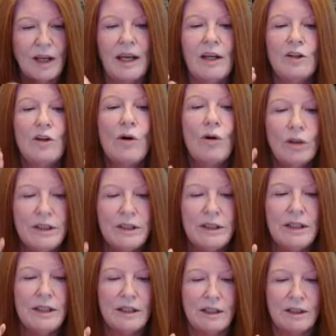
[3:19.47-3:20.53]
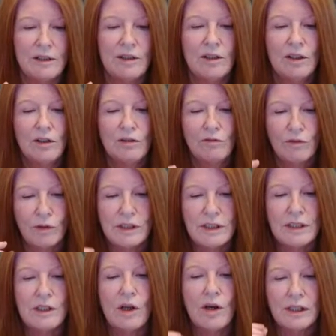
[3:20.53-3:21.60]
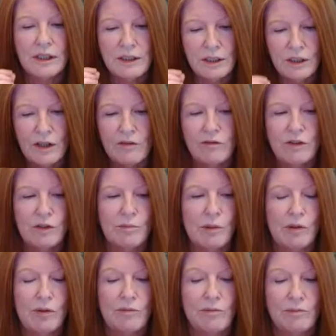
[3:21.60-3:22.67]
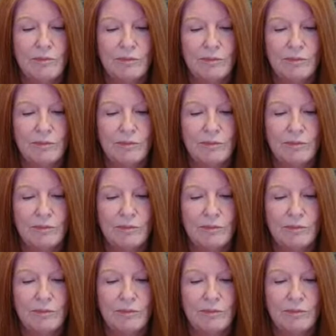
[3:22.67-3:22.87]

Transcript: and holding it for as long as comfortable,